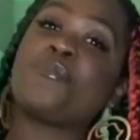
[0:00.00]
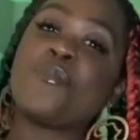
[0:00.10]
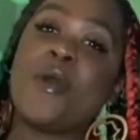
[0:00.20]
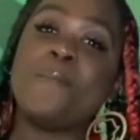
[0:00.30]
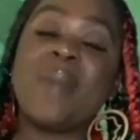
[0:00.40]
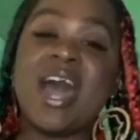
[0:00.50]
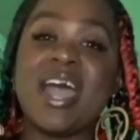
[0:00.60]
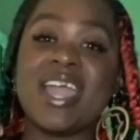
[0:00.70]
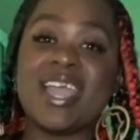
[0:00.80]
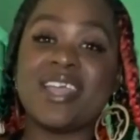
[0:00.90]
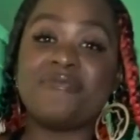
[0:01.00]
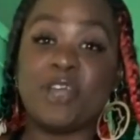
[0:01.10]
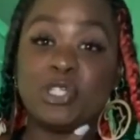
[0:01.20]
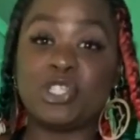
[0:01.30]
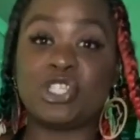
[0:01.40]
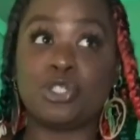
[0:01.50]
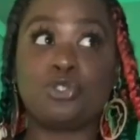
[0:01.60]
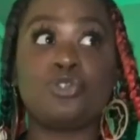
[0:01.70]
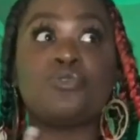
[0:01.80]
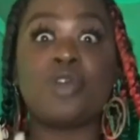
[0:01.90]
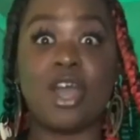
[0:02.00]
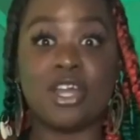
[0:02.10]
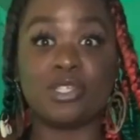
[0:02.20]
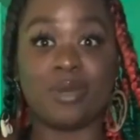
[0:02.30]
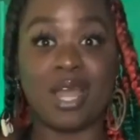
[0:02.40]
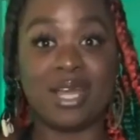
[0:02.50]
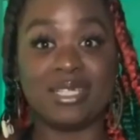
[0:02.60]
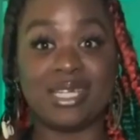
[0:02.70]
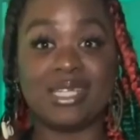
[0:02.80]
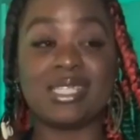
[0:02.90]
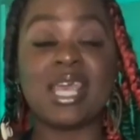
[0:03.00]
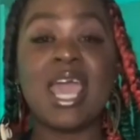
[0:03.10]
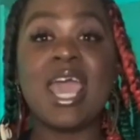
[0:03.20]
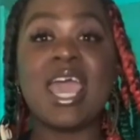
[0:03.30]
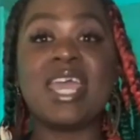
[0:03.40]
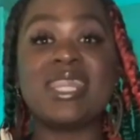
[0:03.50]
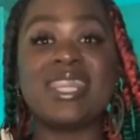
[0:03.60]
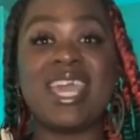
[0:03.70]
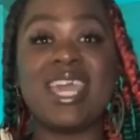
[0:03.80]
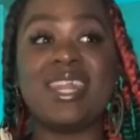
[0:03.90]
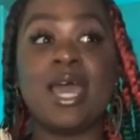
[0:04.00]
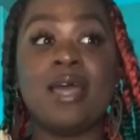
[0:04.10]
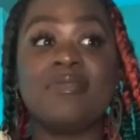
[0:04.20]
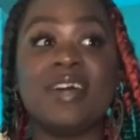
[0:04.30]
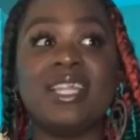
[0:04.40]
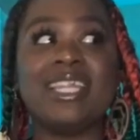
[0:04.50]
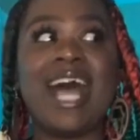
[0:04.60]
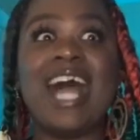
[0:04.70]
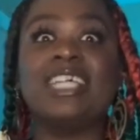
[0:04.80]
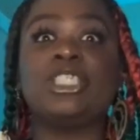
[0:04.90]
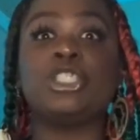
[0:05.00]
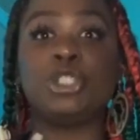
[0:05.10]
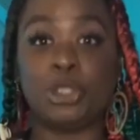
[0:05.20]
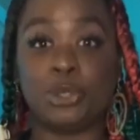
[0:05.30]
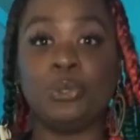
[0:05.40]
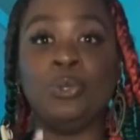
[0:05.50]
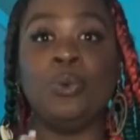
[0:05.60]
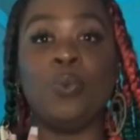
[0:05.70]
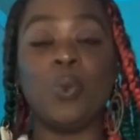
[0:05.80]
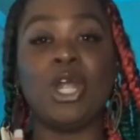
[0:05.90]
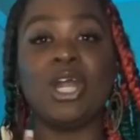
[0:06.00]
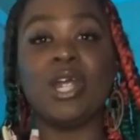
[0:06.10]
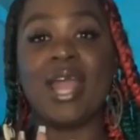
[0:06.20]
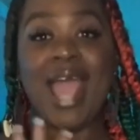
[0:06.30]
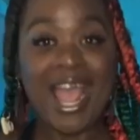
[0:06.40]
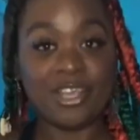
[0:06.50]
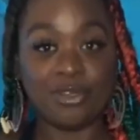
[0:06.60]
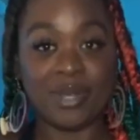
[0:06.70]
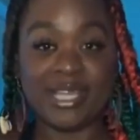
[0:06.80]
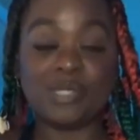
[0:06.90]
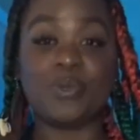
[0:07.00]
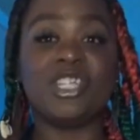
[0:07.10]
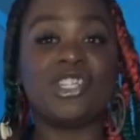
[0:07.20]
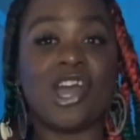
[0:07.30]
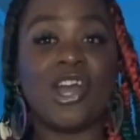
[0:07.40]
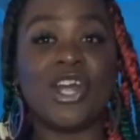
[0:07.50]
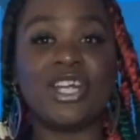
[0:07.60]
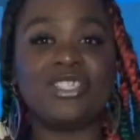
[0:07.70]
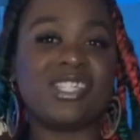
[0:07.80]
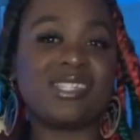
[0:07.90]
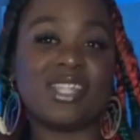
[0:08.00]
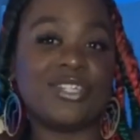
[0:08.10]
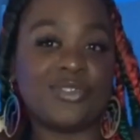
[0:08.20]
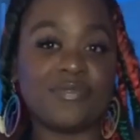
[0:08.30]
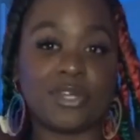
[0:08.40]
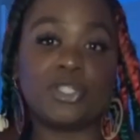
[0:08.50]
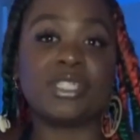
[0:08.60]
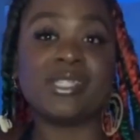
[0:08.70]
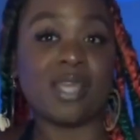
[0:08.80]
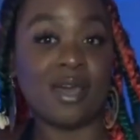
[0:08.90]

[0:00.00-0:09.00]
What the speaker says: My first 2 cars were Hondas, and then the last 2 were Acuras, which are just luxury versions of